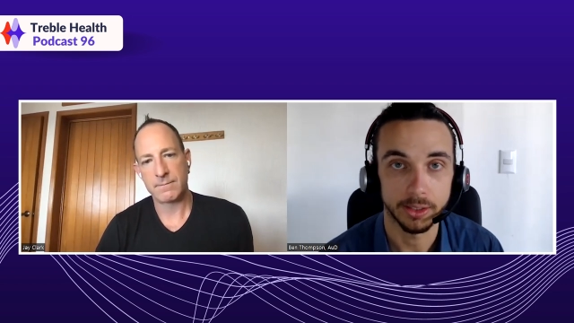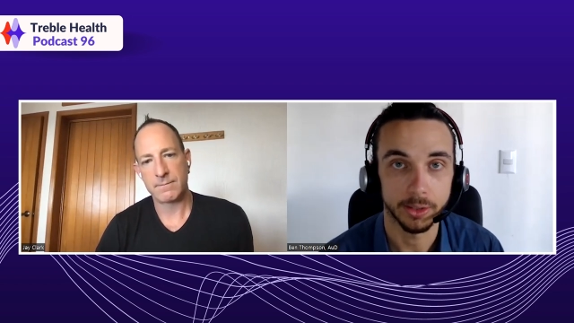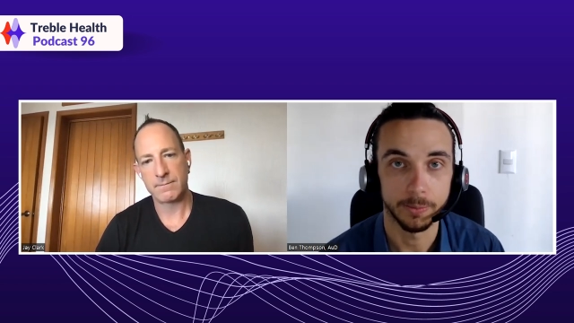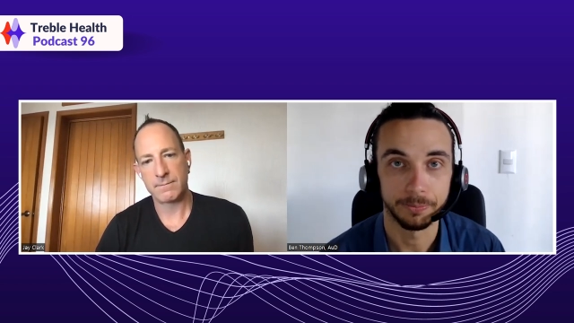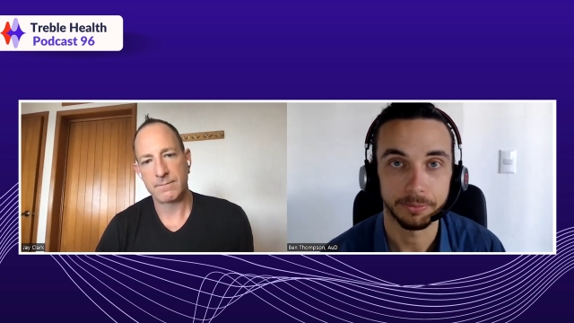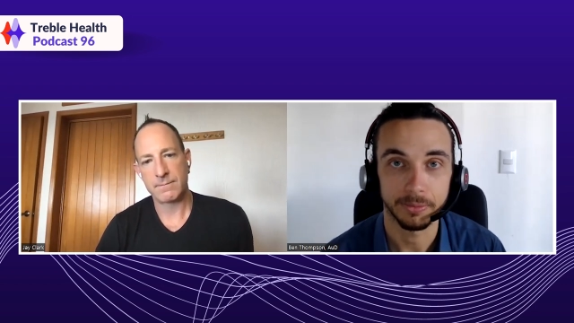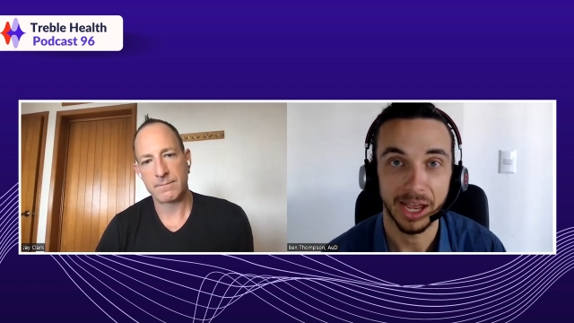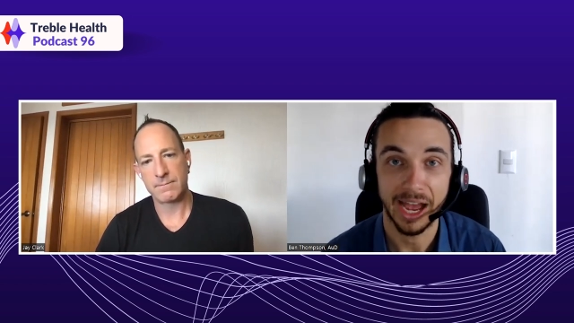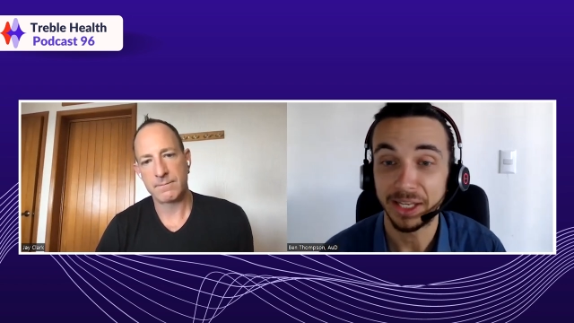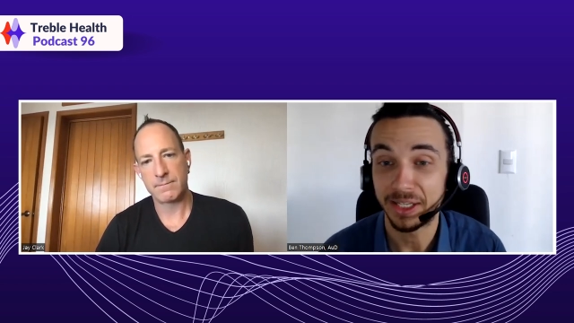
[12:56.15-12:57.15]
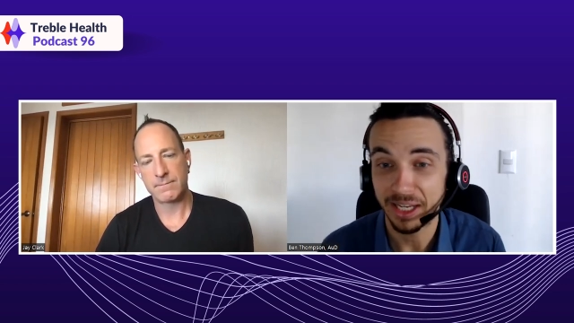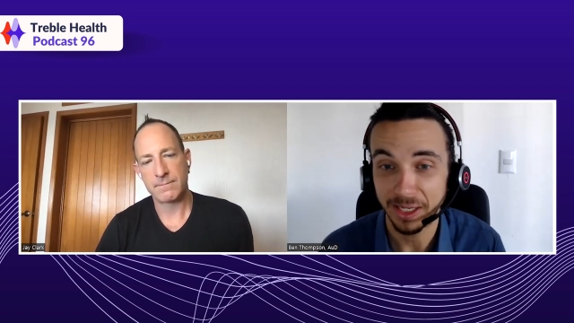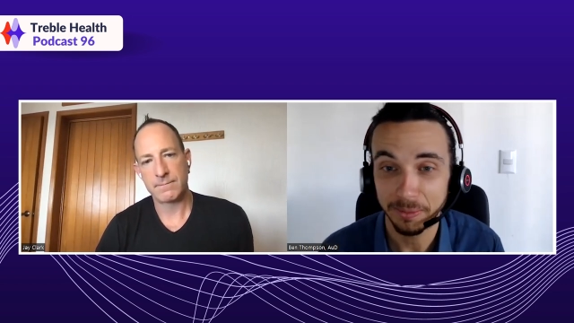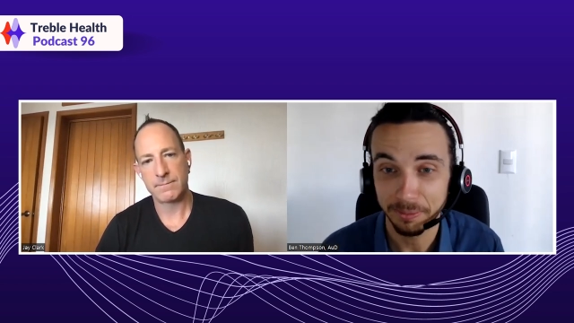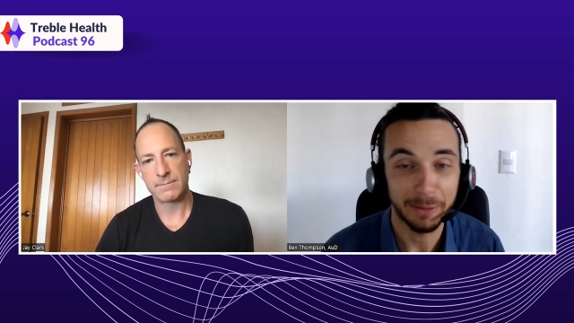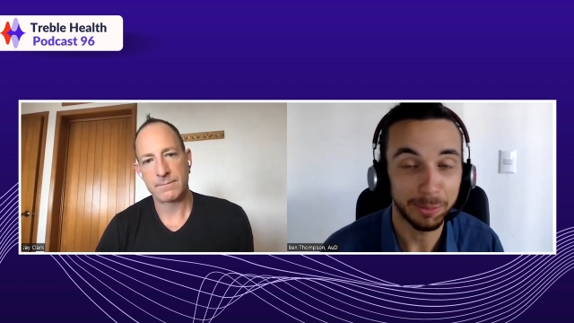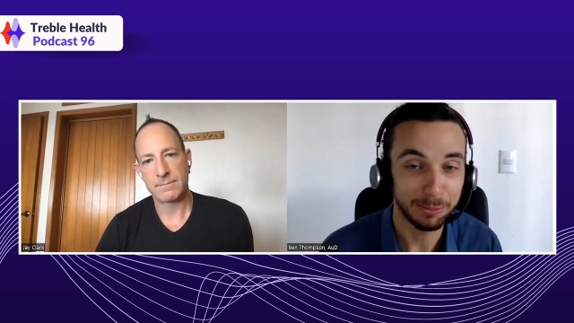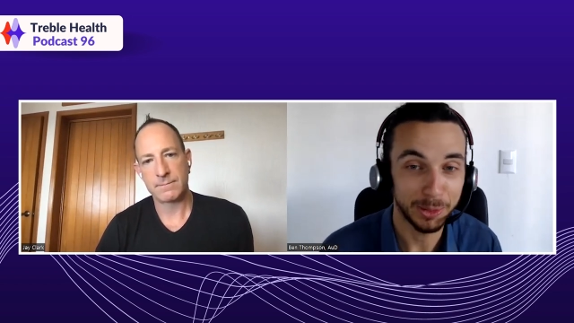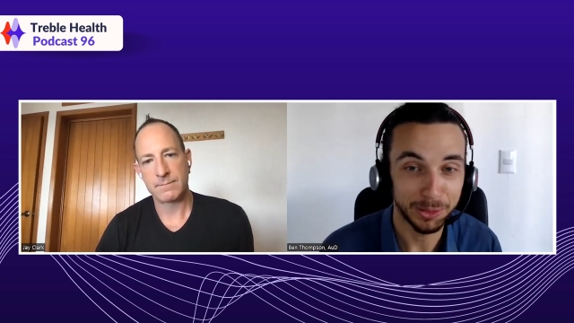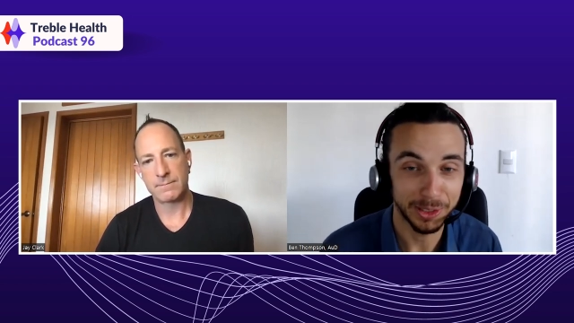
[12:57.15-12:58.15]
Speaker 1: So I sing, I play
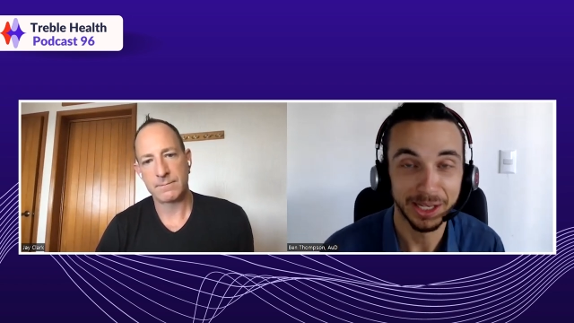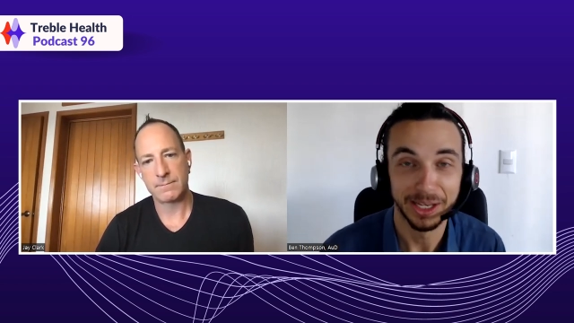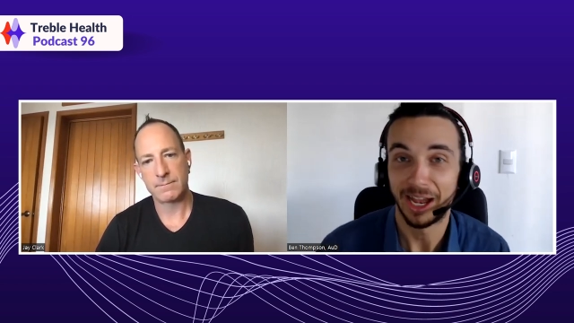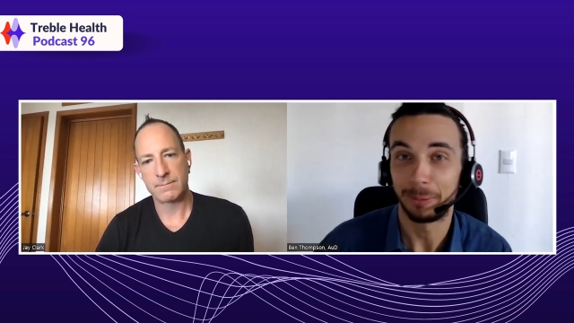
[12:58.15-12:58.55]
music,